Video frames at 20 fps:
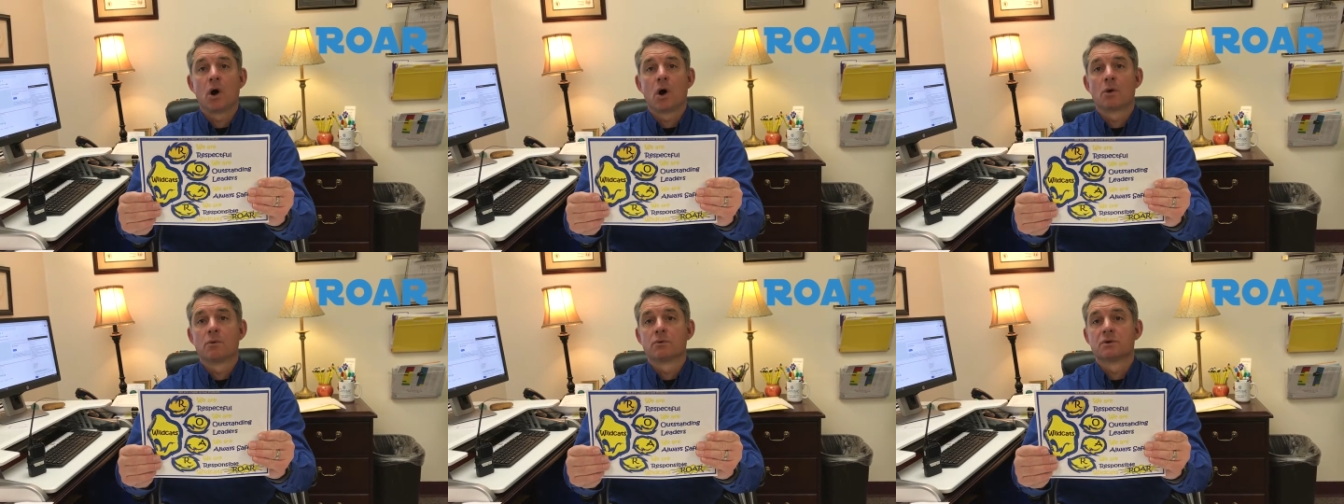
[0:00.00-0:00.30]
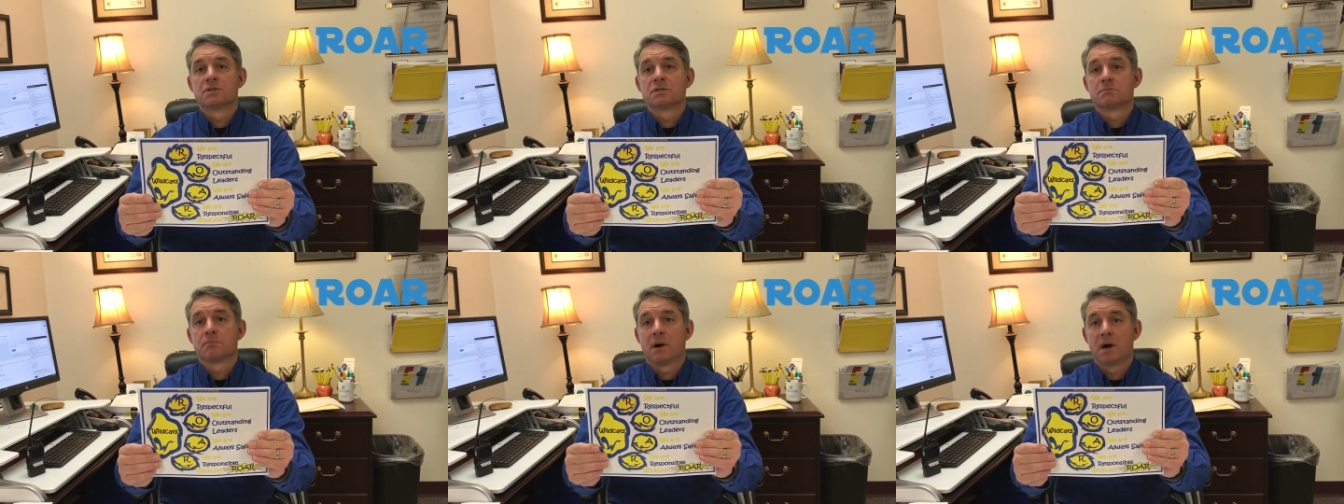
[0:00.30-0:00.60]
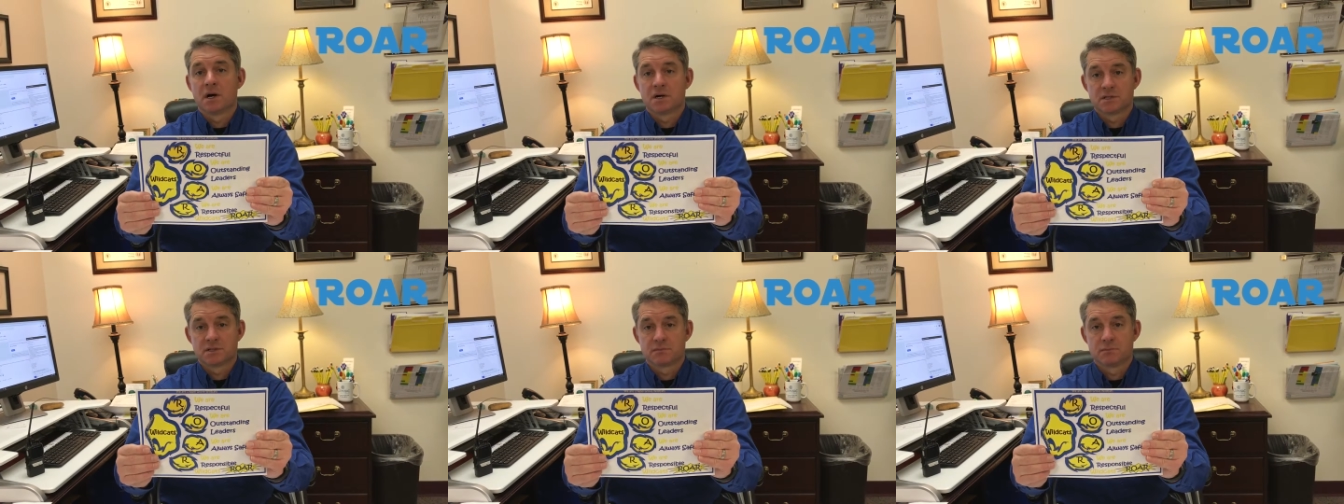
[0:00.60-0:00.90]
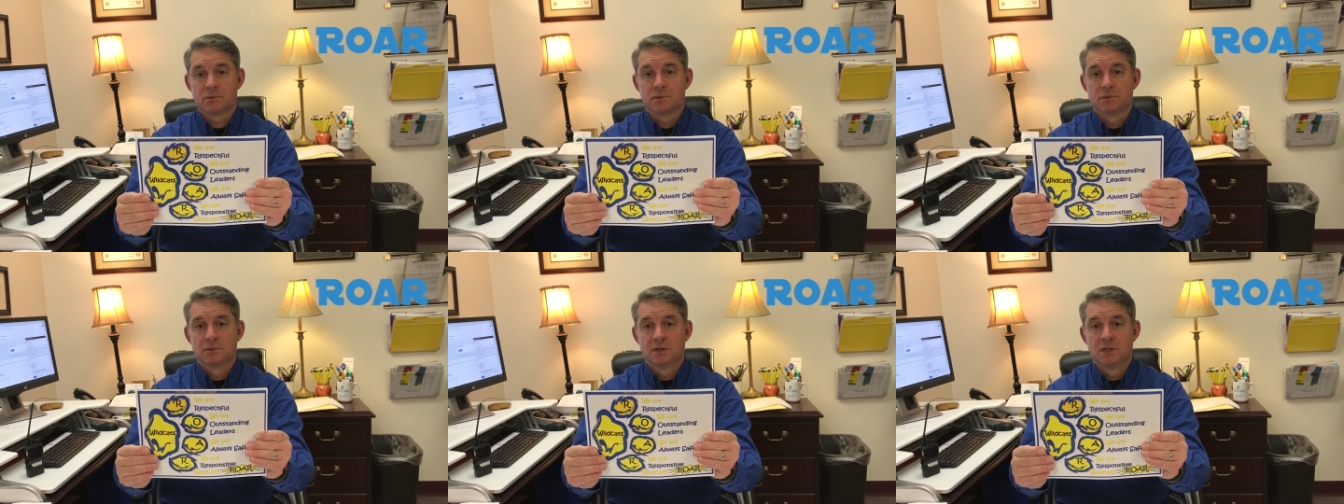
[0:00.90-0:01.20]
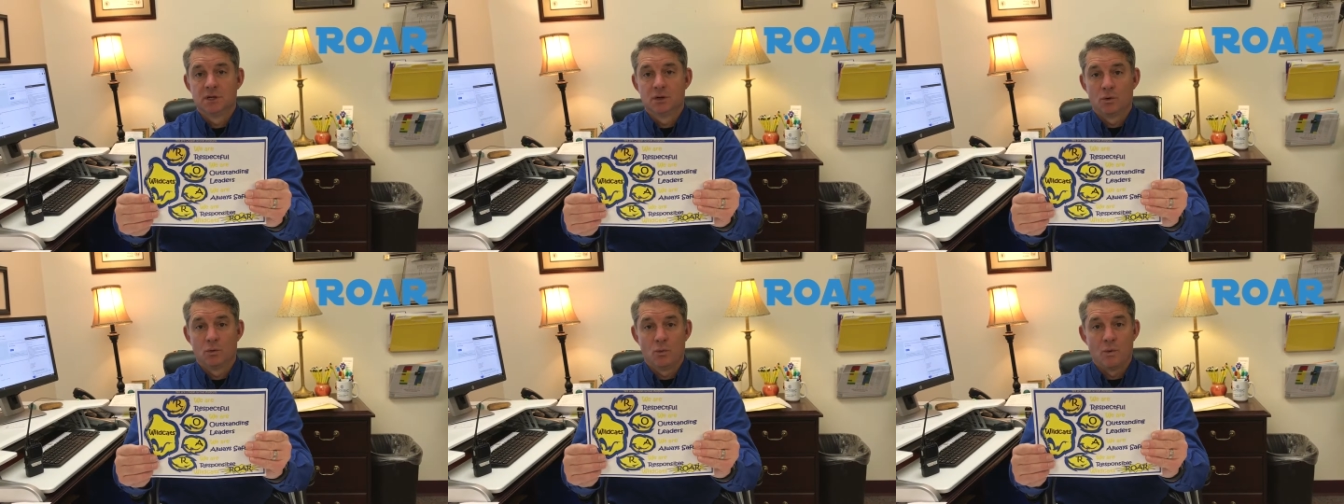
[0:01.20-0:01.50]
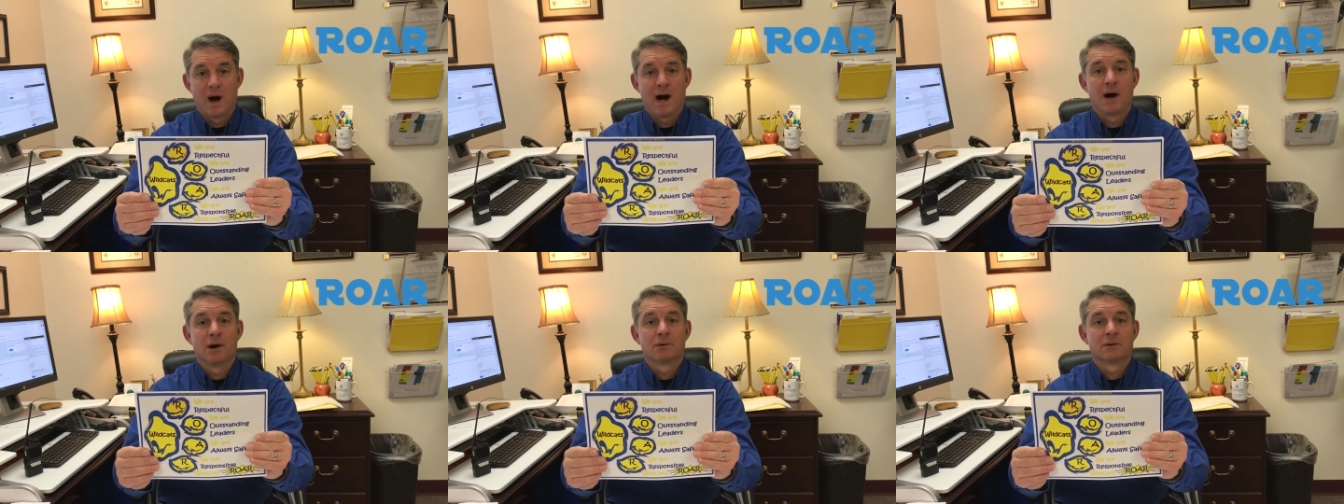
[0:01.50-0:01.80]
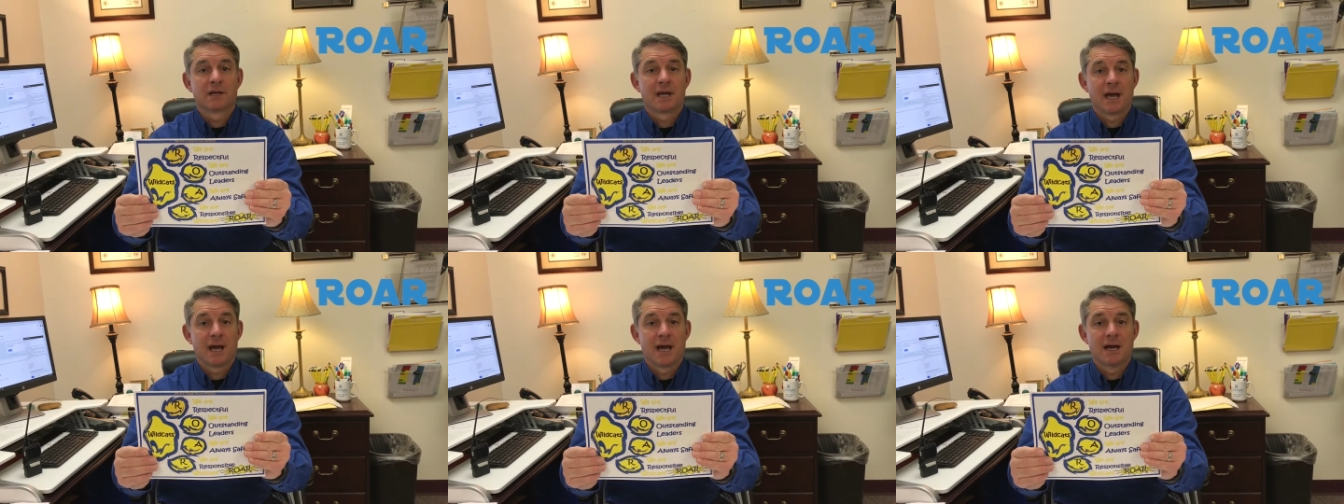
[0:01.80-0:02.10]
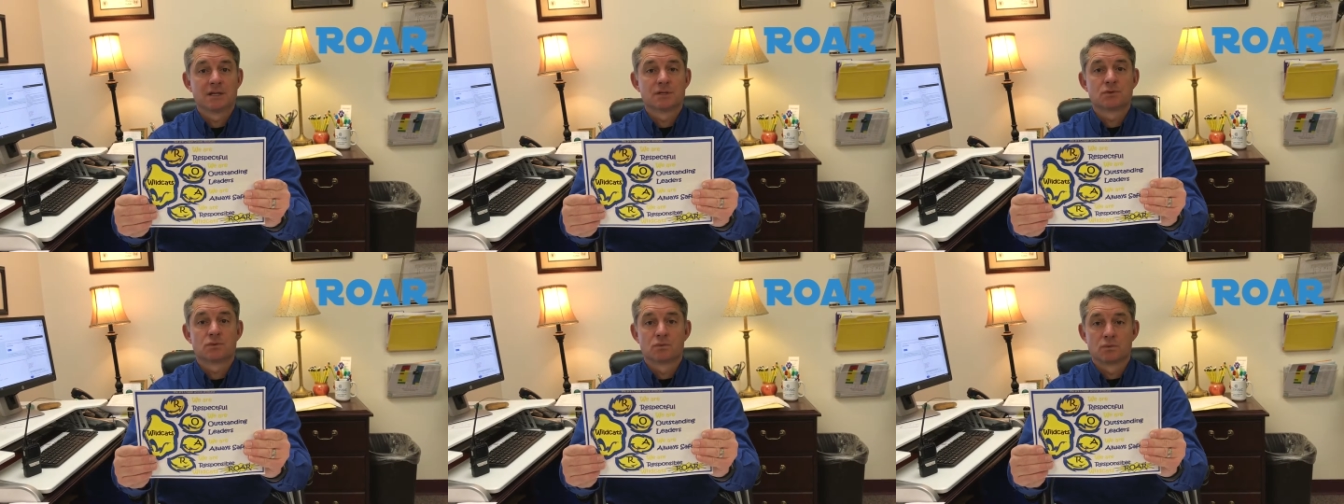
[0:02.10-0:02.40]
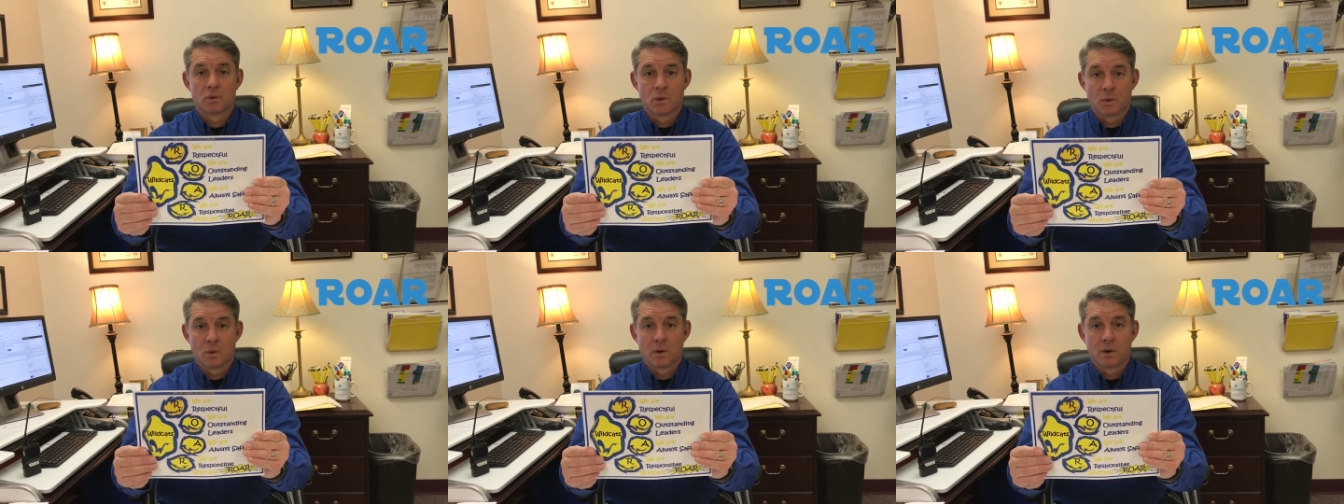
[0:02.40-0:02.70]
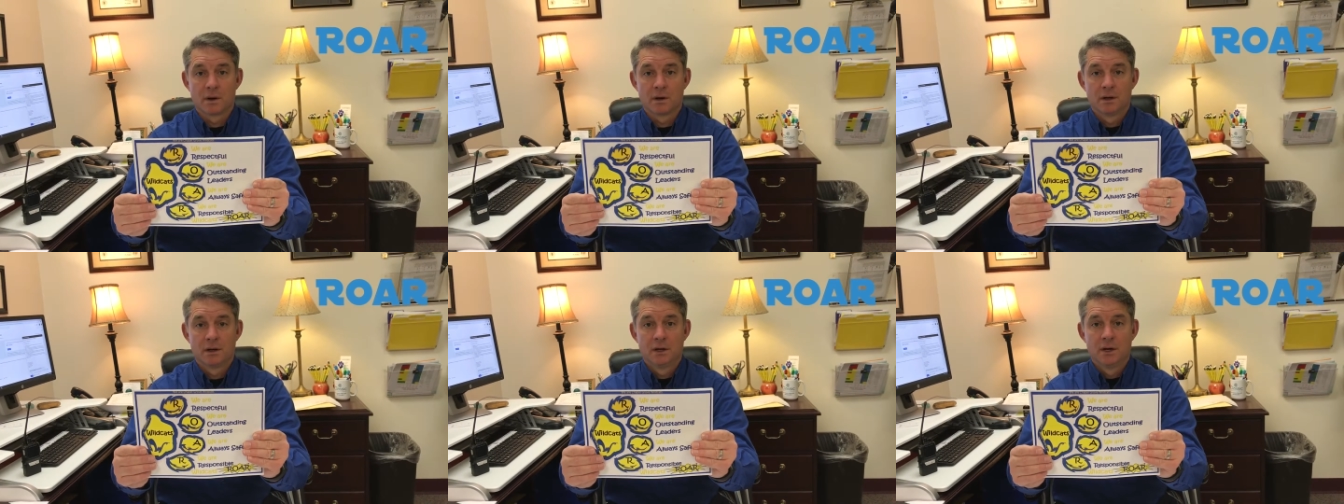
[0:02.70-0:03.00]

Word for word: are responsible. Wildcats roar.